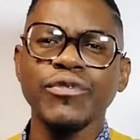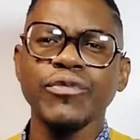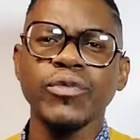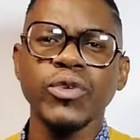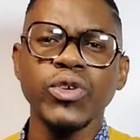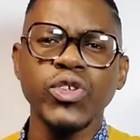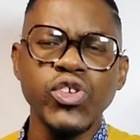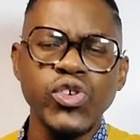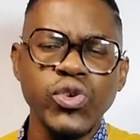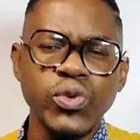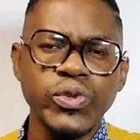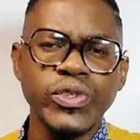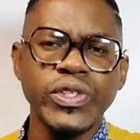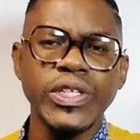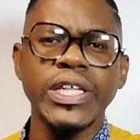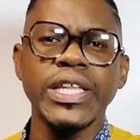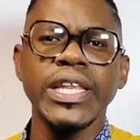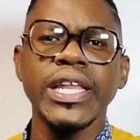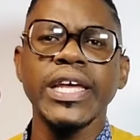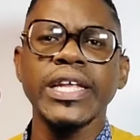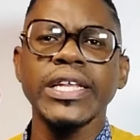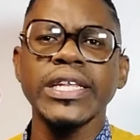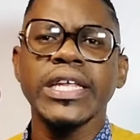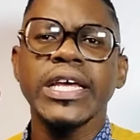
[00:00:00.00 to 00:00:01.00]
for New
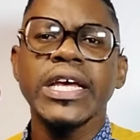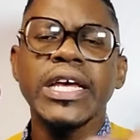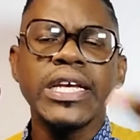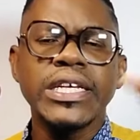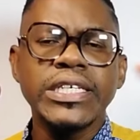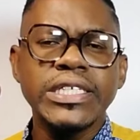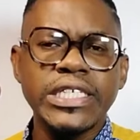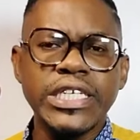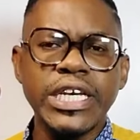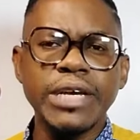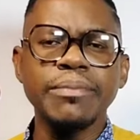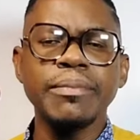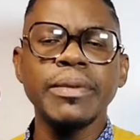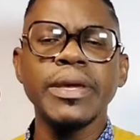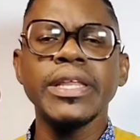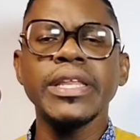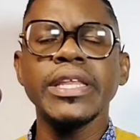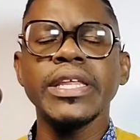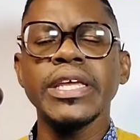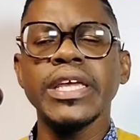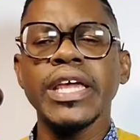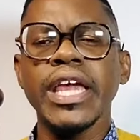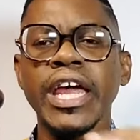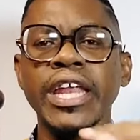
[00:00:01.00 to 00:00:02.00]
Zealand,
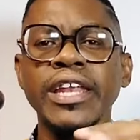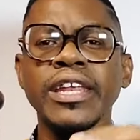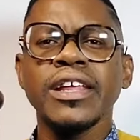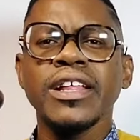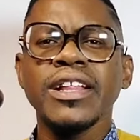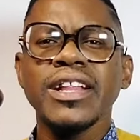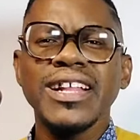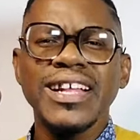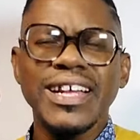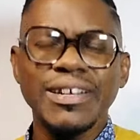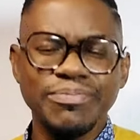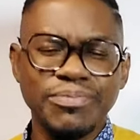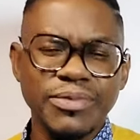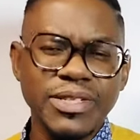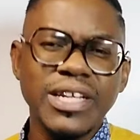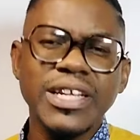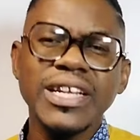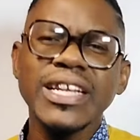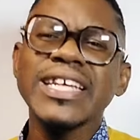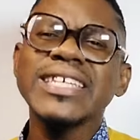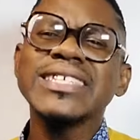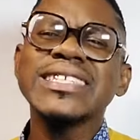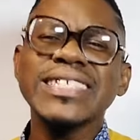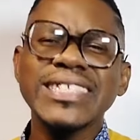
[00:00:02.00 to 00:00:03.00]
Germany, and
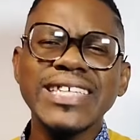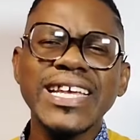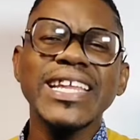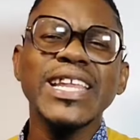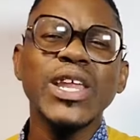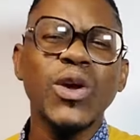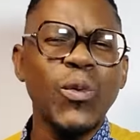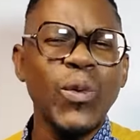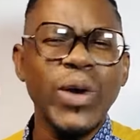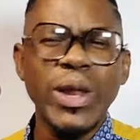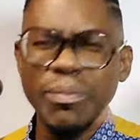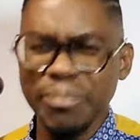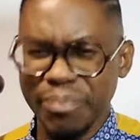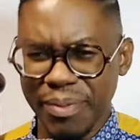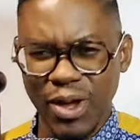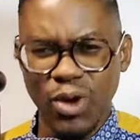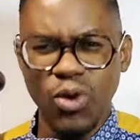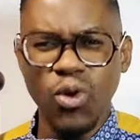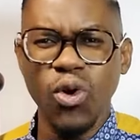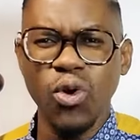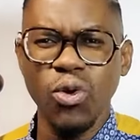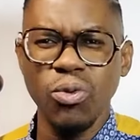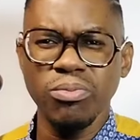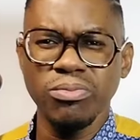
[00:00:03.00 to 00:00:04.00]
let's say they went back
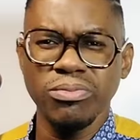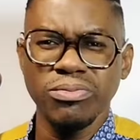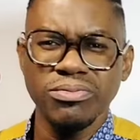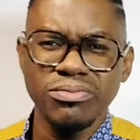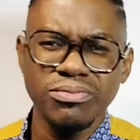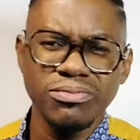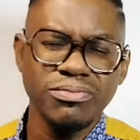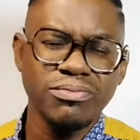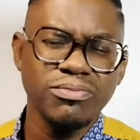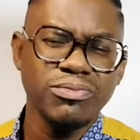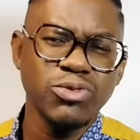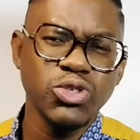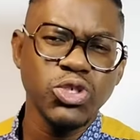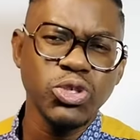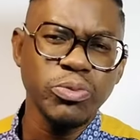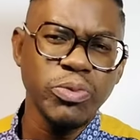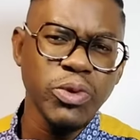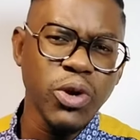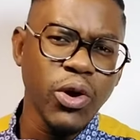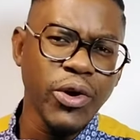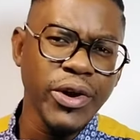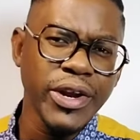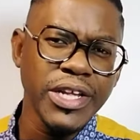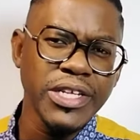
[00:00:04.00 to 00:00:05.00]
home, to
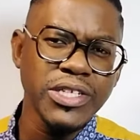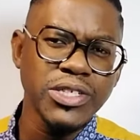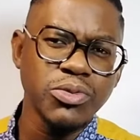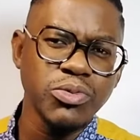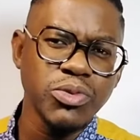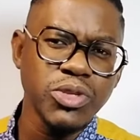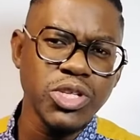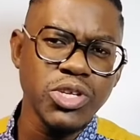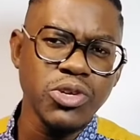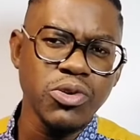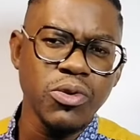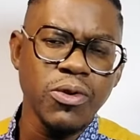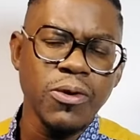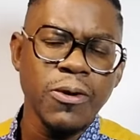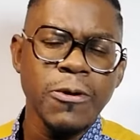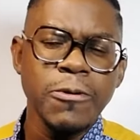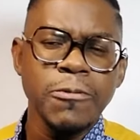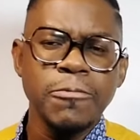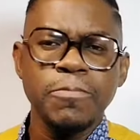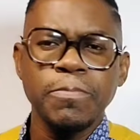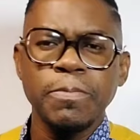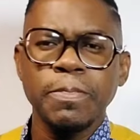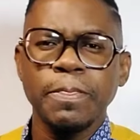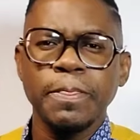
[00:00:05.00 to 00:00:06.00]
be honest with you.
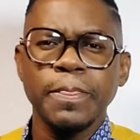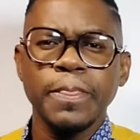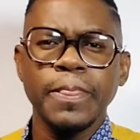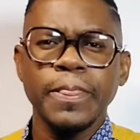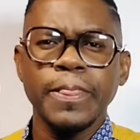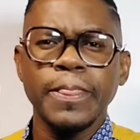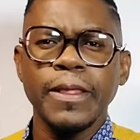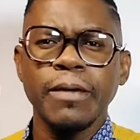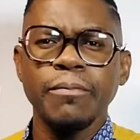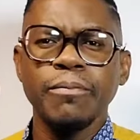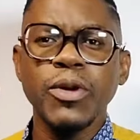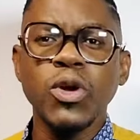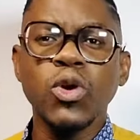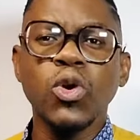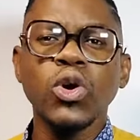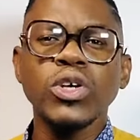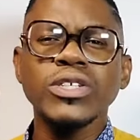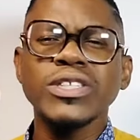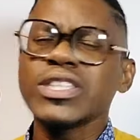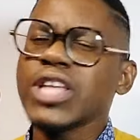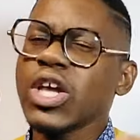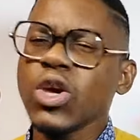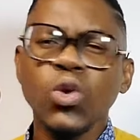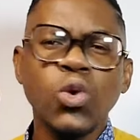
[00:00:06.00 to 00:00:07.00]

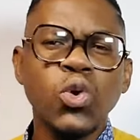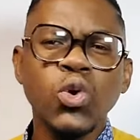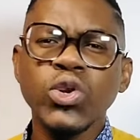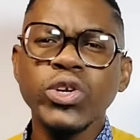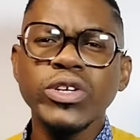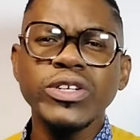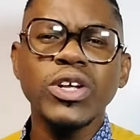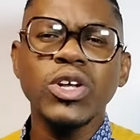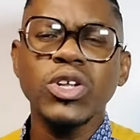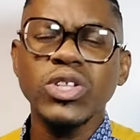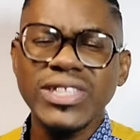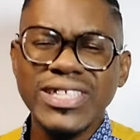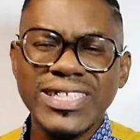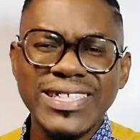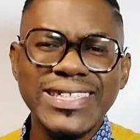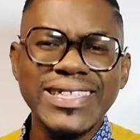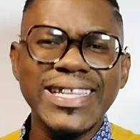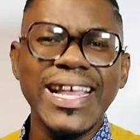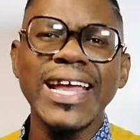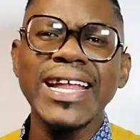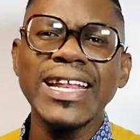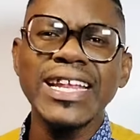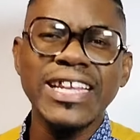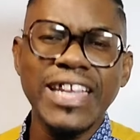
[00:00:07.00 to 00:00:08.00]
Because they could not
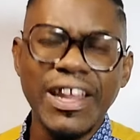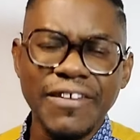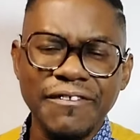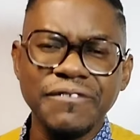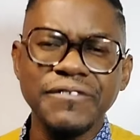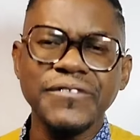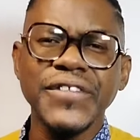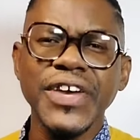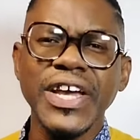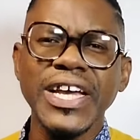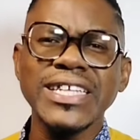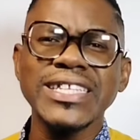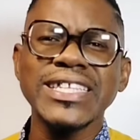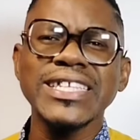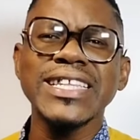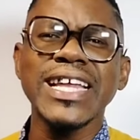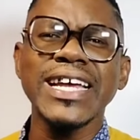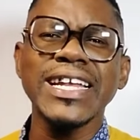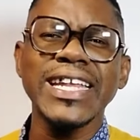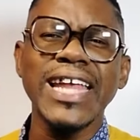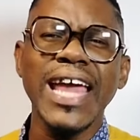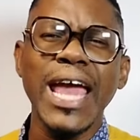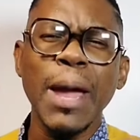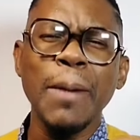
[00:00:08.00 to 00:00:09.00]
stand the fact
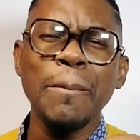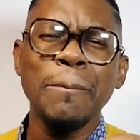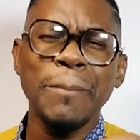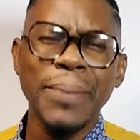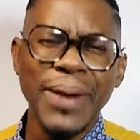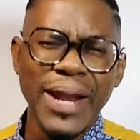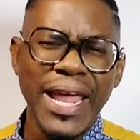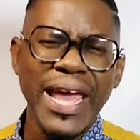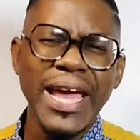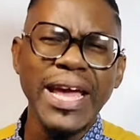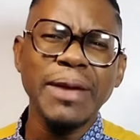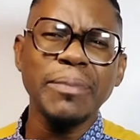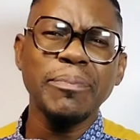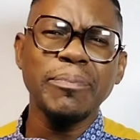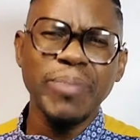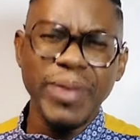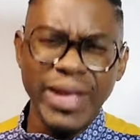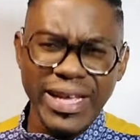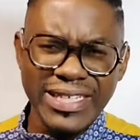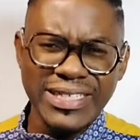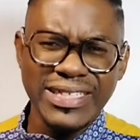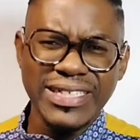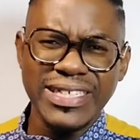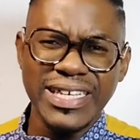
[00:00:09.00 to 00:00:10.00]
that a black
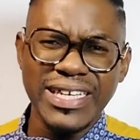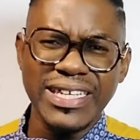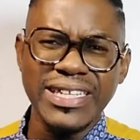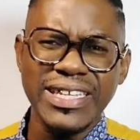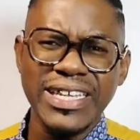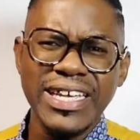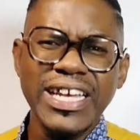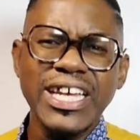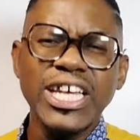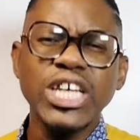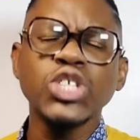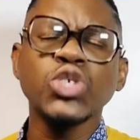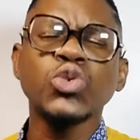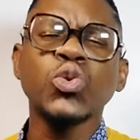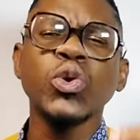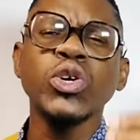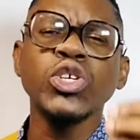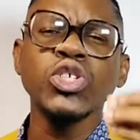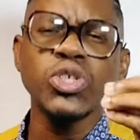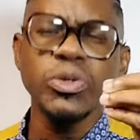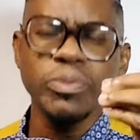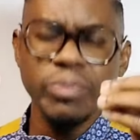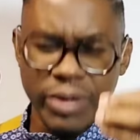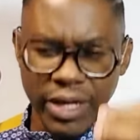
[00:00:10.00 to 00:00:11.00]
person is
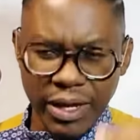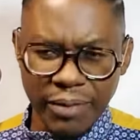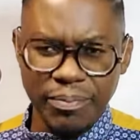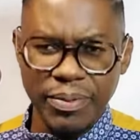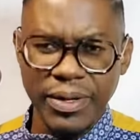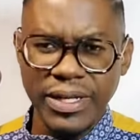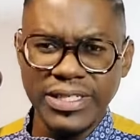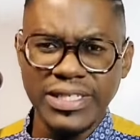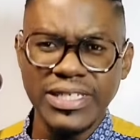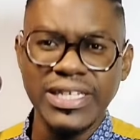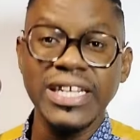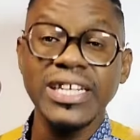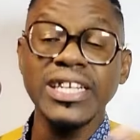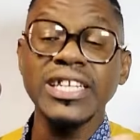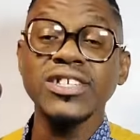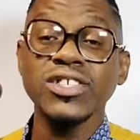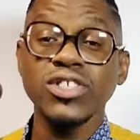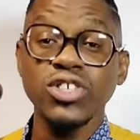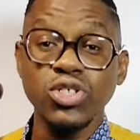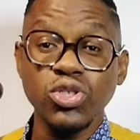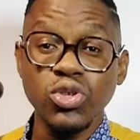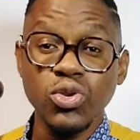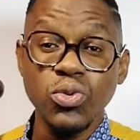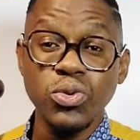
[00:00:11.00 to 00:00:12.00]
going to be a president. It's
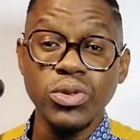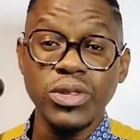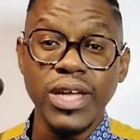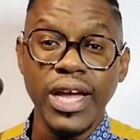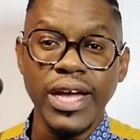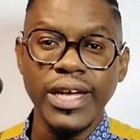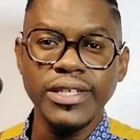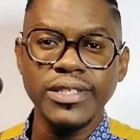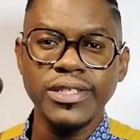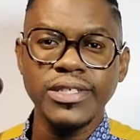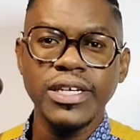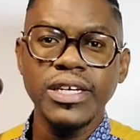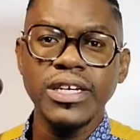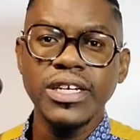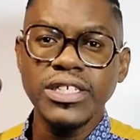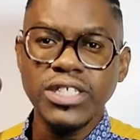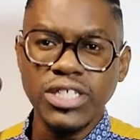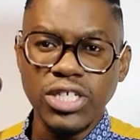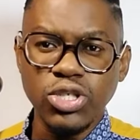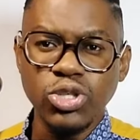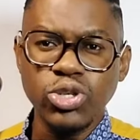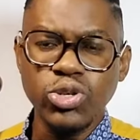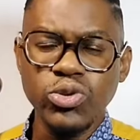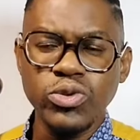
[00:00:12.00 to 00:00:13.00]
the truth, guys. It's
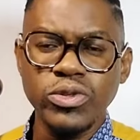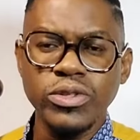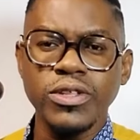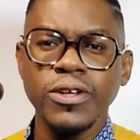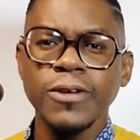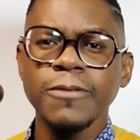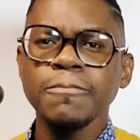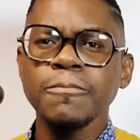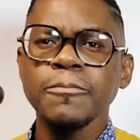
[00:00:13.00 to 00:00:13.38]
the truth.